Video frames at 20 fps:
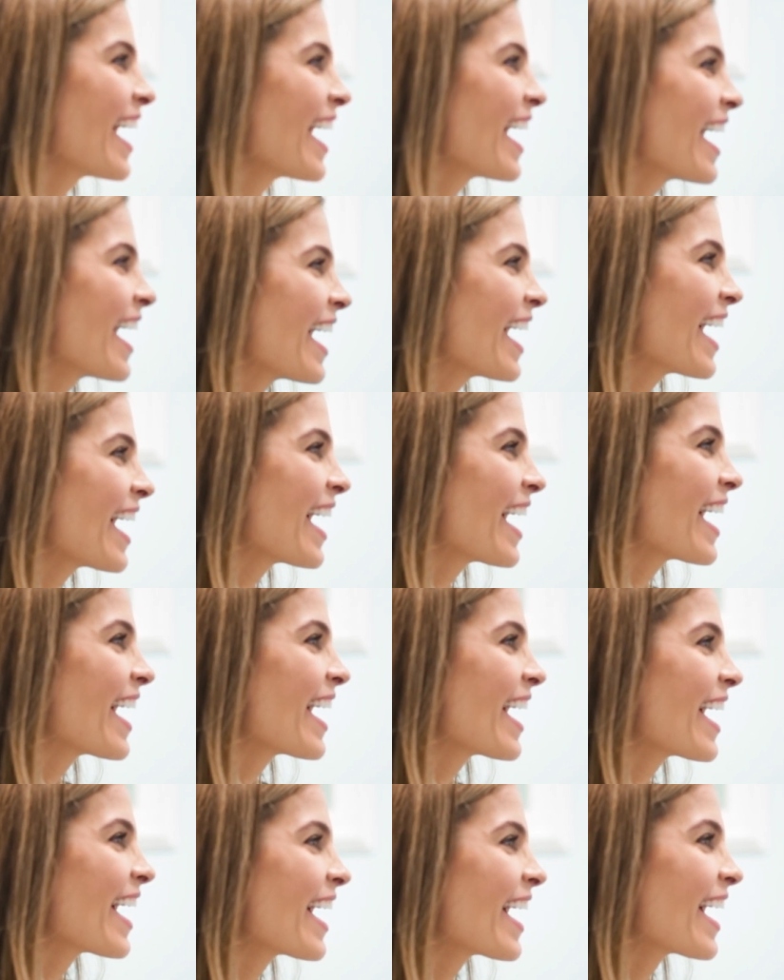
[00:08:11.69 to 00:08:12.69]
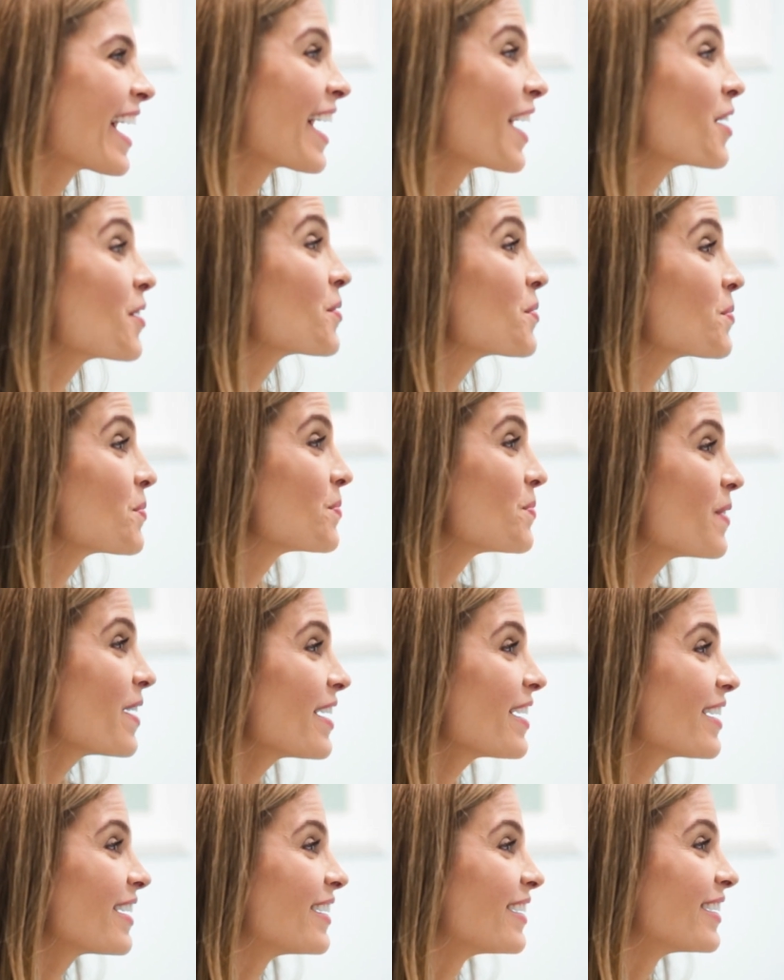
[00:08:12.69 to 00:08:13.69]
They're from Canada, and they're
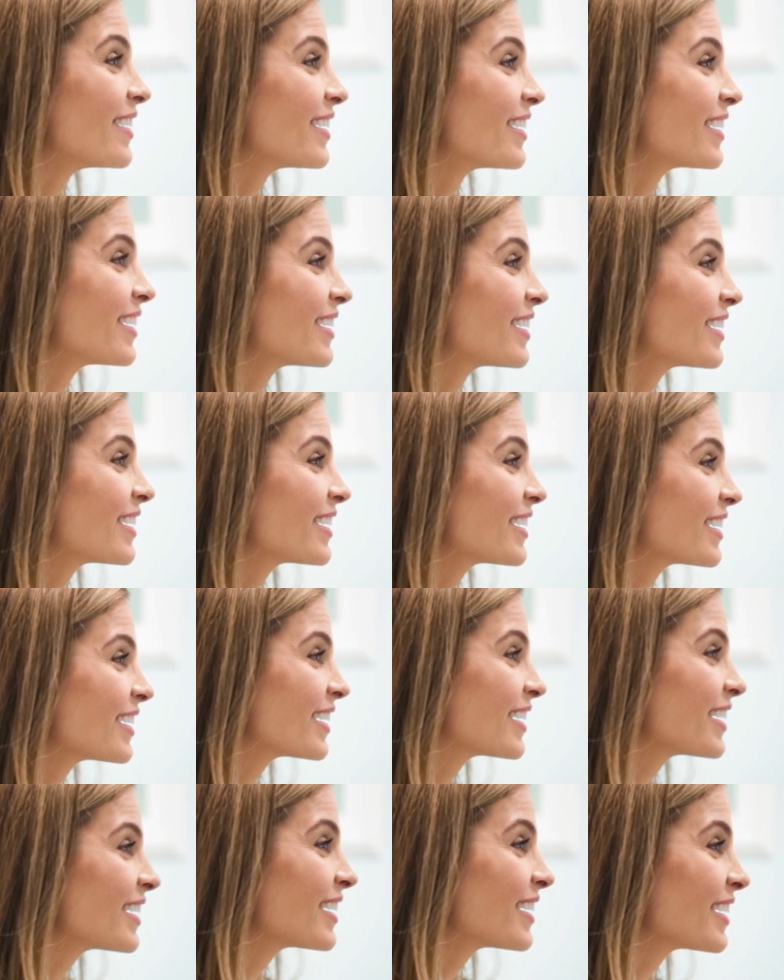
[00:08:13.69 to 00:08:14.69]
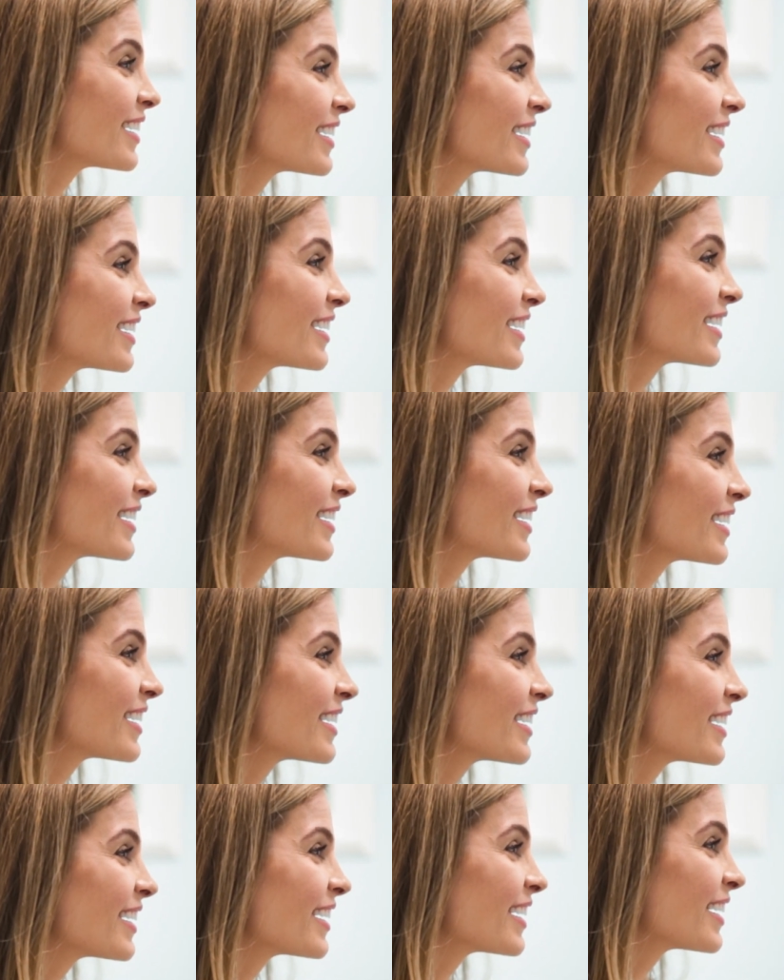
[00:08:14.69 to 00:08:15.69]
super fun to hear talk and just
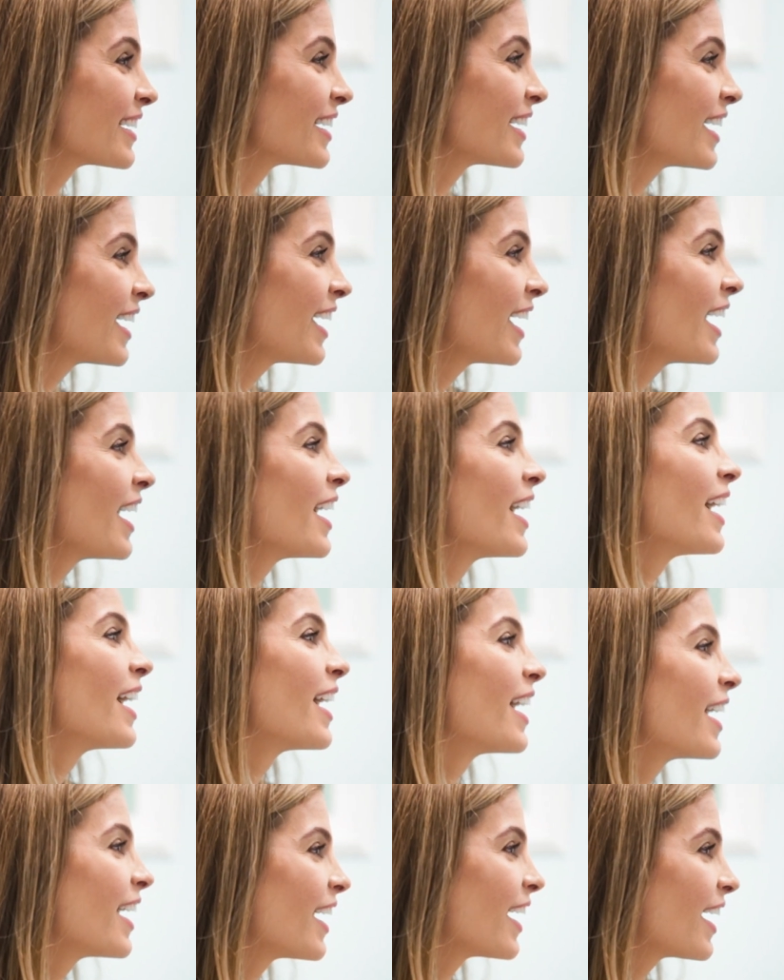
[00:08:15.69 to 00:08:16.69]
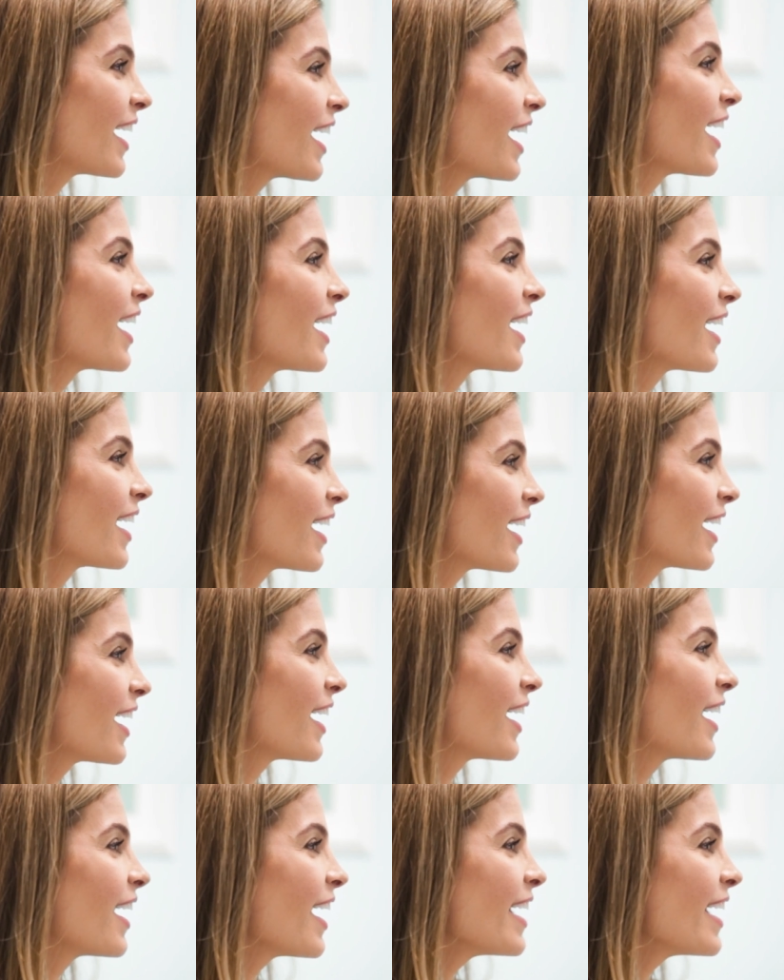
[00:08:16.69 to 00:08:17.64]
how it developed and where it's gone now.